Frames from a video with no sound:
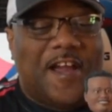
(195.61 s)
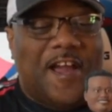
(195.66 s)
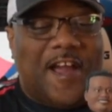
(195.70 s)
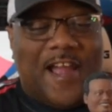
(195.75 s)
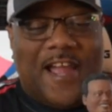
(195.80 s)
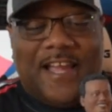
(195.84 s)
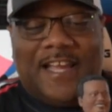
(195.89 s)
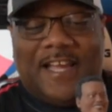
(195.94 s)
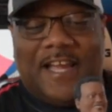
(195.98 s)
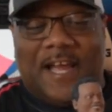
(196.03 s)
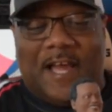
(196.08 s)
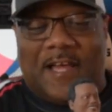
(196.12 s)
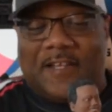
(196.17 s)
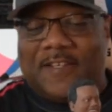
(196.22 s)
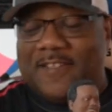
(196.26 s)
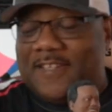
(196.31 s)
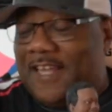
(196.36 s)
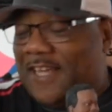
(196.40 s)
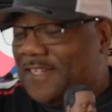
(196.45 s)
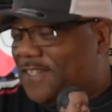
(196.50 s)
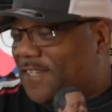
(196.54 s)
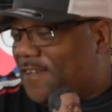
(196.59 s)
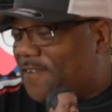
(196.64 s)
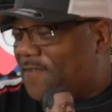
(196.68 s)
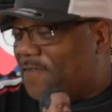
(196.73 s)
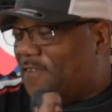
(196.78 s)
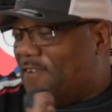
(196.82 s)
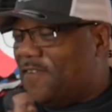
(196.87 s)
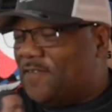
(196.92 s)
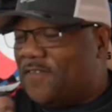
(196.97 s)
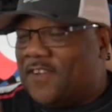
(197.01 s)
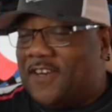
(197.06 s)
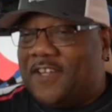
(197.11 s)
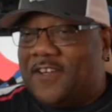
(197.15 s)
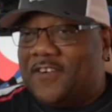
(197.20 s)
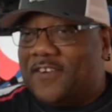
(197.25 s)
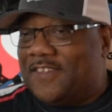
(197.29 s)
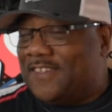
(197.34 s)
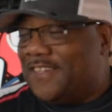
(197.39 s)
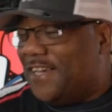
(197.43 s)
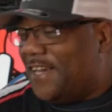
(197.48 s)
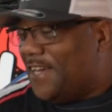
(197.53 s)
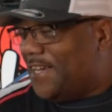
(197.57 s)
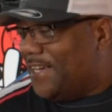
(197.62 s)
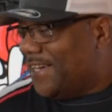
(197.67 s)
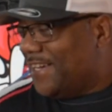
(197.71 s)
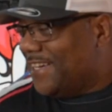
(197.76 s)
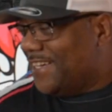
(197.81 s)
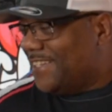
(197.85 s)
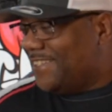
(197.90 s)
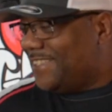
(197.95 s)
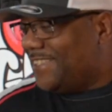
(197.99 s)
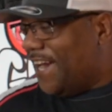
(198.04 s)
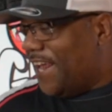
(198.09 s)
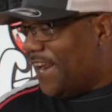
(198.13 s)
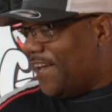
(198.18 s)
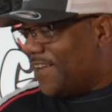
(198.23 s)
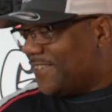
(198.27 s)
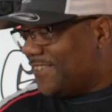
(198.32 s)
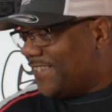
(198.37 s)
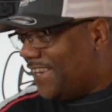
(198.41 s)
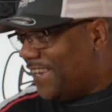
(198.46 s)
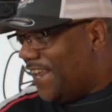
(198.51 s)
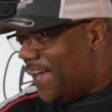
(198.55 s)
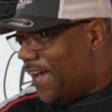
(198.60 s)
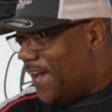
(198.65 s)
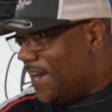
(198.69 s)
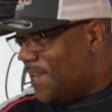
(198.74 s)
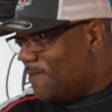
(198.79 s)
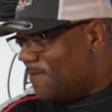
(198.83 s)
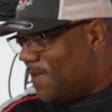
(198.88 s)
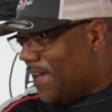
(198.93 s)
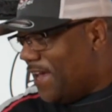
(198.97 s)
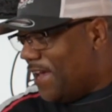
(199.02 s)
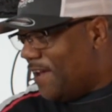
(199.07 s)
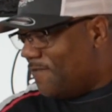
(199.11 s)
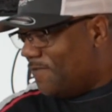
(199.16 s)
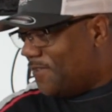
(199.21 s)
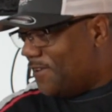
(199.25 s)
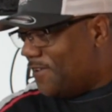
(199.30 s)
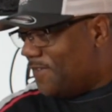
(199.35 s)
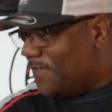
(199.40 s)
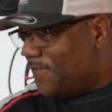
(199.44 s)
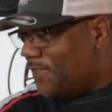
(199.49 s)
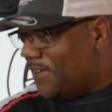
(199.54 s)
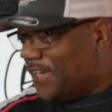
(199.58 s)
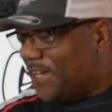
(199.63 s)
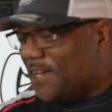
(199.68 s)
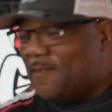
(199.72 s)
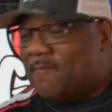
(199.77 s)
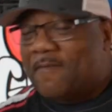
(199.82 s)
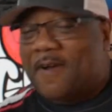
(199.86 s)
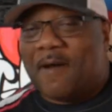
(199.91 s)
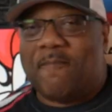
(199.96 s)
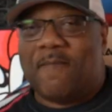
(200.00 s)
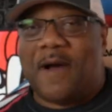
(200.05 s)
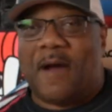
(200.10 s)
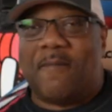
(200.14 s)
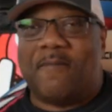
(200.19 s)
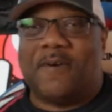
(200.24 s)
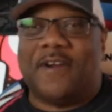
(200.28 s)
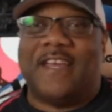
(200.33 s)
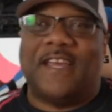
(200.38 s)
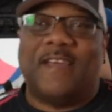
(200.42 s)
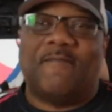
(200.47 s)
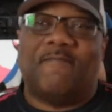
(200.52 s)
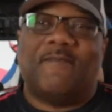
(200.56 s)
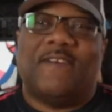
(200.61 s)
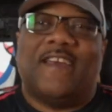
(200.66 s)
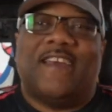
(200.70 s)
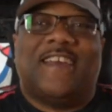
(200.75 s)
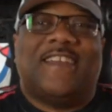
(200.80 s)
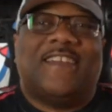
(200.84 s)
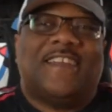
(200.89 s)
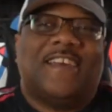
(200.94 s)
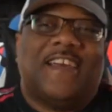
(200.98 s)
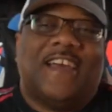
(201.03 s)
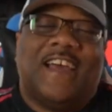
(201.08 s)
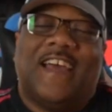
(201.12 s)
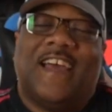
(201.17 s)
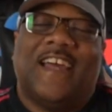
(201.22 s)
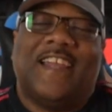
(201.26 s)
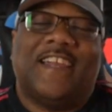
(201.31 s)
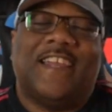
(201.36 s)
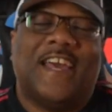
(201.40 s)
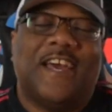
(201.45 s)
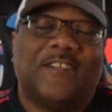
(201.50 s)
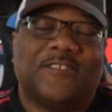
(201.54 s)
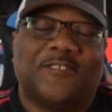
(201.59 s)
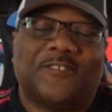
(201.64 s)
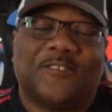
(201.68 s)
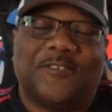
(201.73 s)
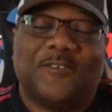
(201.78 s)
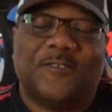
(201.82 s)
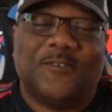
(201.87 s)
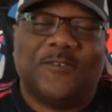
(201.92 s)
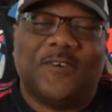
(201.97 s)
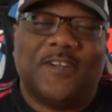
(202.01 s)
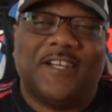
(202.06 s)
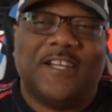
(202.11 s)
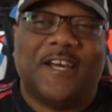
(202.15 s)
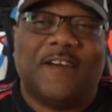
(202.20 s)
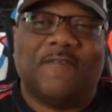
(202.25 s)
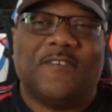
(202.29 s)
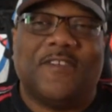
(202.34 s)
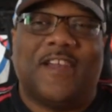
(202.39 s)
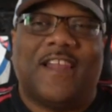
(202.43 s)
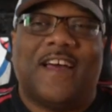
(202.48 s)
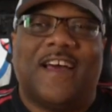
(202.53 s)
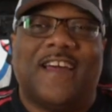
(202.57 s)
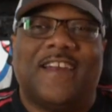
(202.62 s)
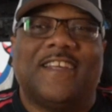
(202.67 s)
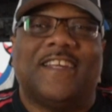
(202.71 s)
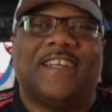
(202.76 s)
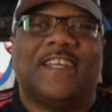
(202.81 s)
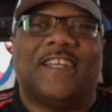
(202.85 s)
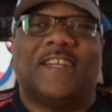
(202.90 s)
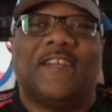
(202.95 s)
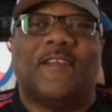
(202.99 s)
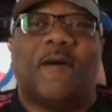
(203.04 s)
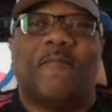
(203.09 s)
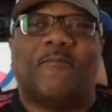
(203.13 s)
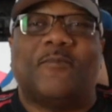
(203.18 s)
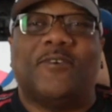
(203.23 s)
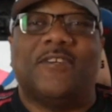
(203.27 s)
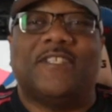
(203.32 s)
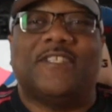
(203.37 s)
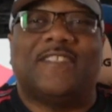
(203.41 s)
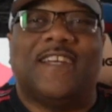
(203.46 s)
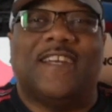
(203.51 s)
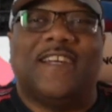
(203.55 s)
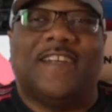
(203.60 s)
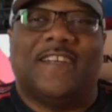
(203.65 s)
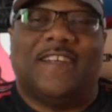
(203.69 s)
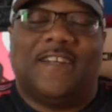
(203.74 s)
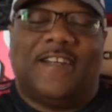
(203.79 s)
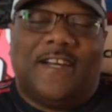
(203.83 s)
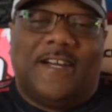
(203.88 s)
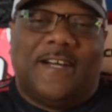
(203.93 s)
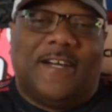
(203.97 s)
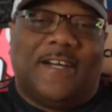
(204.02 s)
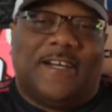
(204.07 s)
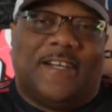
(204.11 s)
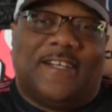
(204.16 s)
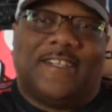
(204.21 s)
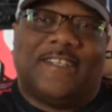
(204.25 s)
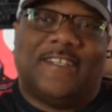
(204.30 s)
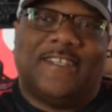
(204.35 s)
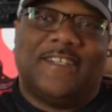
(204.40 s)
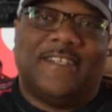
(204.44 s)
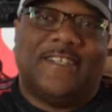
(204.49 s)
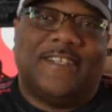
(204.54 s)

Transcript: Alright guys, that's it for the video today. Shout out to Loni, man, for, for getting my bobblehead, man. That is cool. I love you, Loni, and I appreciate it. Uh